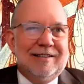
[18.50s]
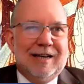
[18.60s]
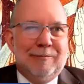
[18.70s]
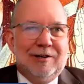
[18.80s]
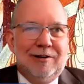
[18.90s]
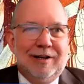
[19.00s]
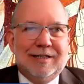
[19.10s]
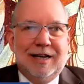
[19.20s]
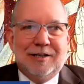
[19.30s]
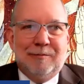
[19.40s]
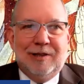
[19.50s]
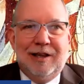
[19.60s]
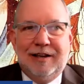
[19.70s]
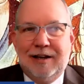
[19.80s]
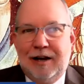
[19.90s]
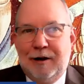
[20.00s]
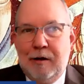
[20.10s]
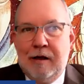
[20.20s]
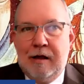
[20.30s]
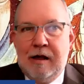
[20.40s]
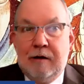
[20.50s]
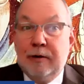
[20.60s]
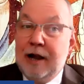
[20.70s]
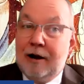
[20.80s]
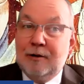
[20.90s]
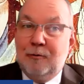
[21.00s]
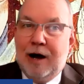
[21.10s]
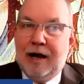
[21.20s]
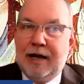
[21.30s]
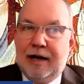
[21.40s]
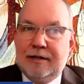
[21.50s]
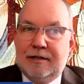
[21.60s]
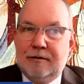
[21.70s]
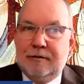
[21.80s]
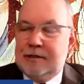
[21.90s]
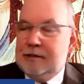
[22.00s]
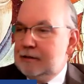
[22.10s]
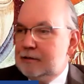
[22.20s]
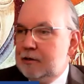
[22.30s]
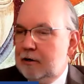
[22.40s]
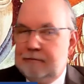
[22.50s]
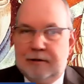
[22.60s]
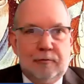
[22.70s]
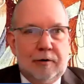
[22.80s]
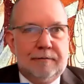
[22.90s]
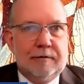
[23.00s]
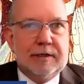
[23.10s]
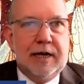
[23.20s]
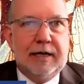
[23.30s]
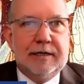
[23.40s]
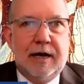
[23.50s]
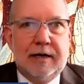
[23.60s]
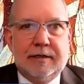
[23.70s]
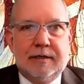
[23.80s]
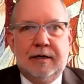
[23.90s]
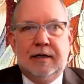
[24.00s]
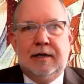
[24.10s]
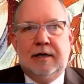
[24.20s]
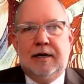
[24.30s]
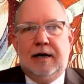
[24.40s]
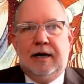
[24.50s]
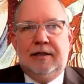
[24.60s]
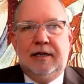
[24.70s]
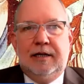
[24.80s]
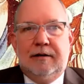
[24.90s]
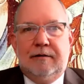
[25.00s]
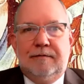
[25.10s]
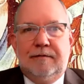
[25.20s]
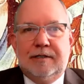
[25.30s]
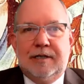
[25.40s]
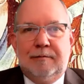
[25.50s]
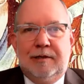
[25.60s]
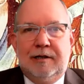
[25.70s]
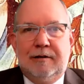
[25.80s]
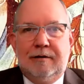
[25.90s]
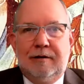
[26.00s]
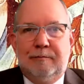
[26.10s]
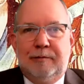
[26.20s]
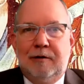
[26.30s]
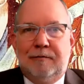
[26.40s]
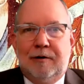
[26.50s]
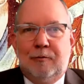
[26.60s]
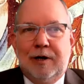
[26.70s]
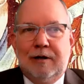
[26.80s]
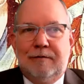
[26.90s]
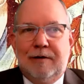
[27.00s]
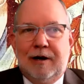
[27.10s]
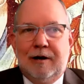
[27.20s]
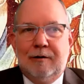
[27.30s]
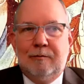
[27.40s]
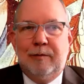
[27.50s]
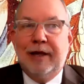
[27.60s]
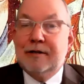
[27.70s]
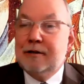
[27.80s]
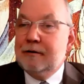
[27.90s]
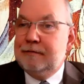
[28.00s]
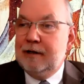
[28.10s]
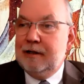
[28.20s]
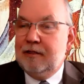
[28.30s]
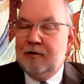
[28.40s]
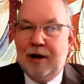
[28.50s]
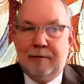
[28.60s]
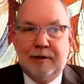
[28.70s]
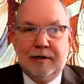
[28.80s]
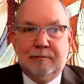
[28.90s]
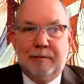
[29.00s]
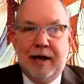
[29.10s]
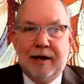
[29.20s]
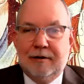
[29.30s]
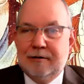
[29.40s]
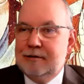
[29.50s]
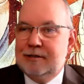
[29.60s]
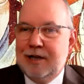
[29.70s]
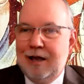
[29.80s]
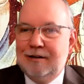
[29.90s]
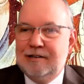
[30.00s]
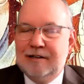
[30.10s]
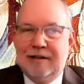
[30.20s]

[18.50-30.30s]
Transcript: this opportunity to say something regarding why I choose to serve, to work for CIHS. I think of something beautiful one of our major philanthropic backers said,